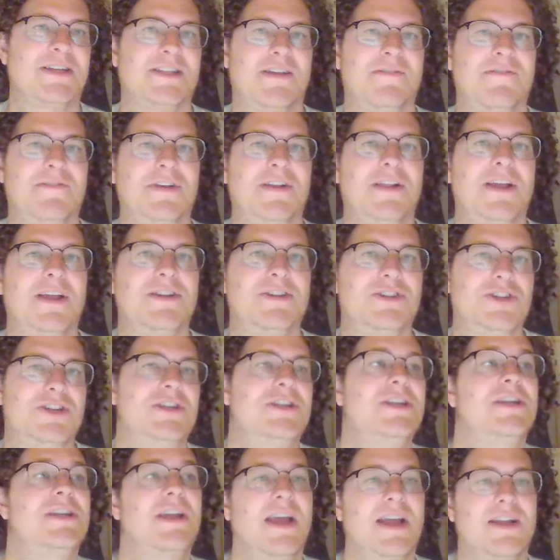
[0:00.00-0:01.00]
I feel like she
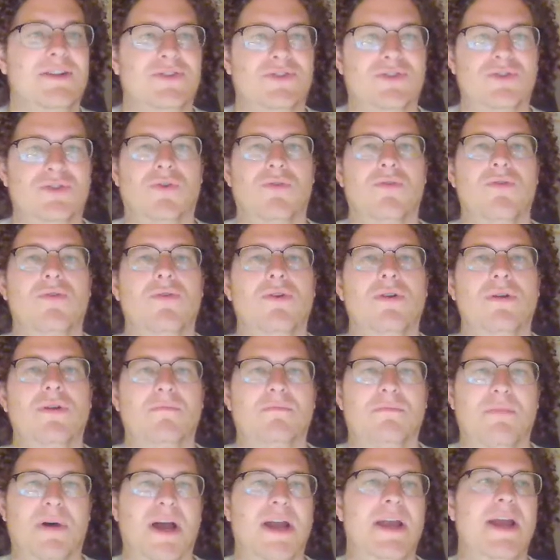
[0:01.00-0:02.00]
did get screwed
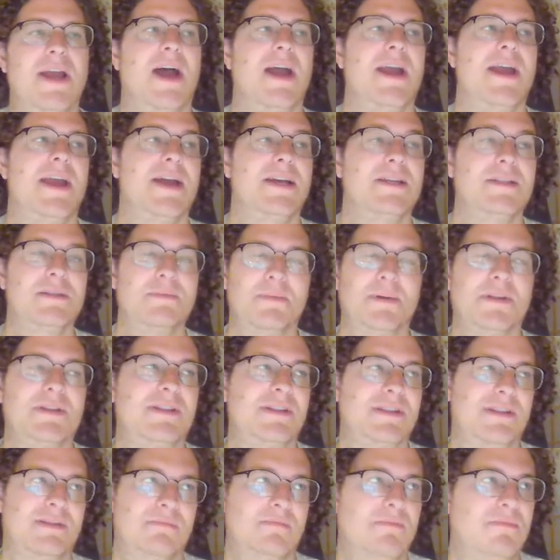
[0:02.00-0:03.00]
by IS, but
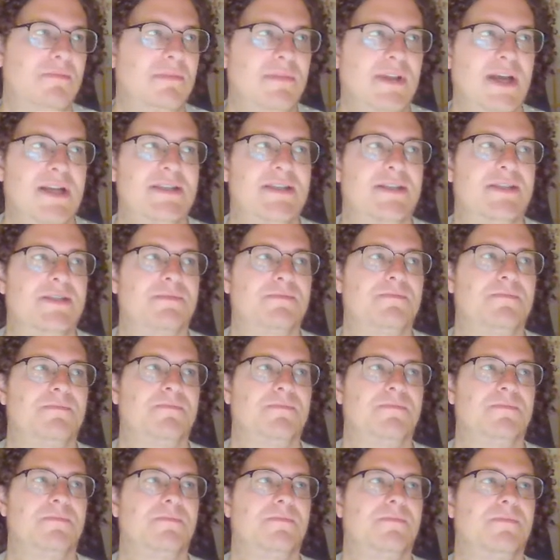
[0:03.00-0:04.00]
that's
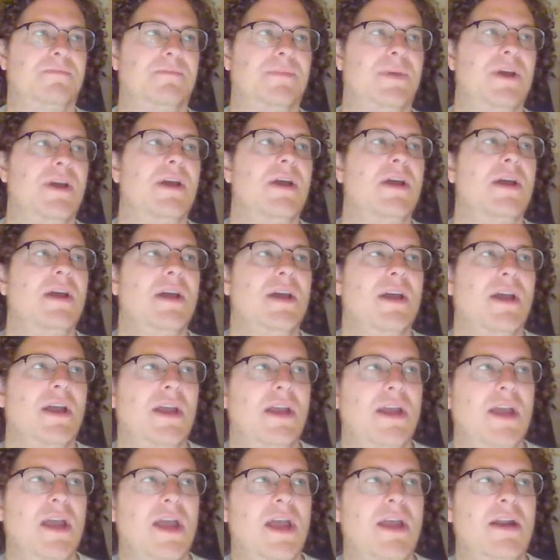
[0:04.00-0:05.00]

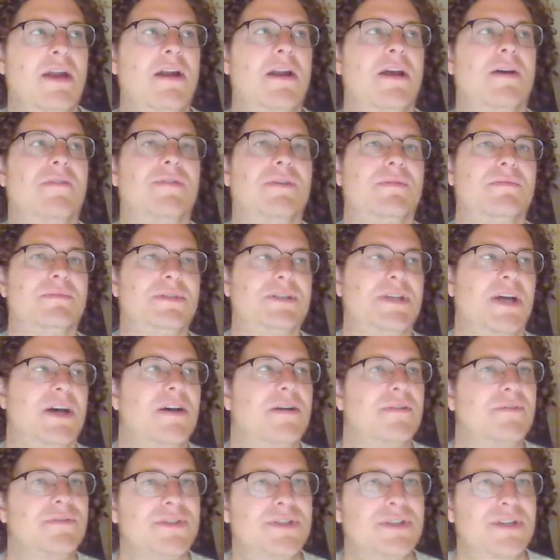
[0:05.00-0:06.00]
in and of
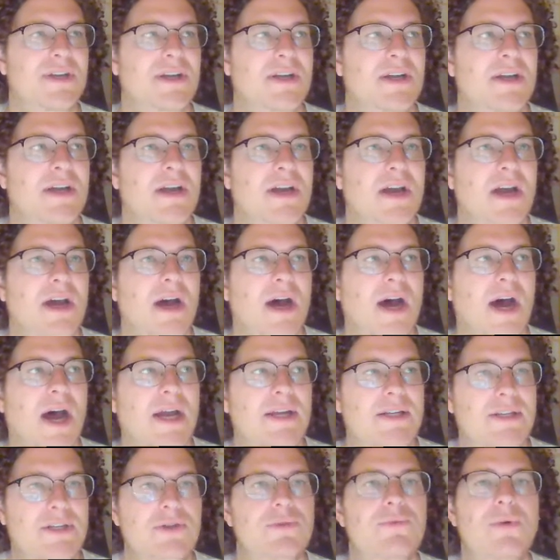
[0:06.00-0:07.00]
themselves.
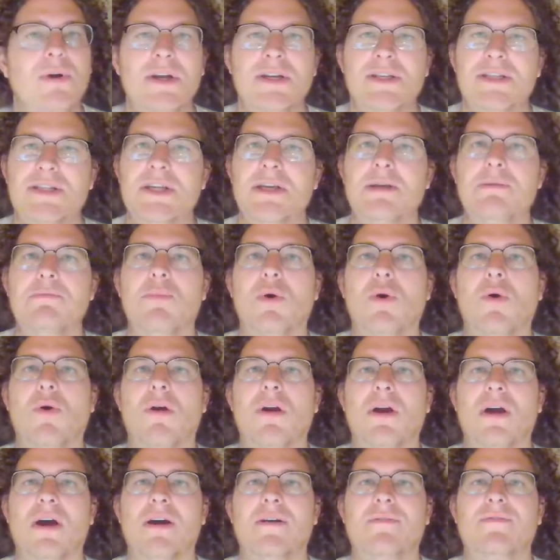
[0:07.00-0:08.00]
I do want to see
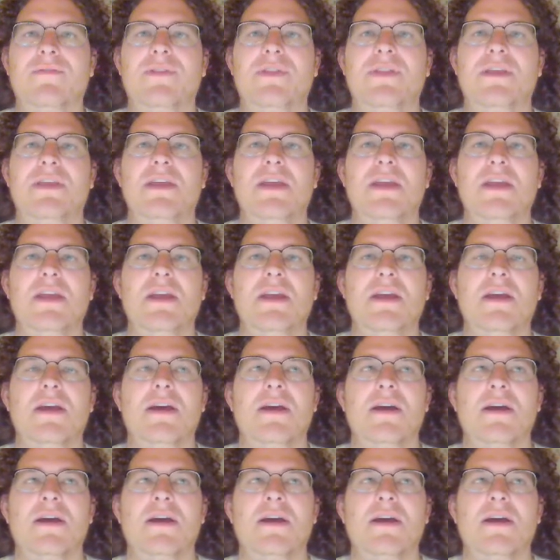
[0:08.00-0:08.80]
more of the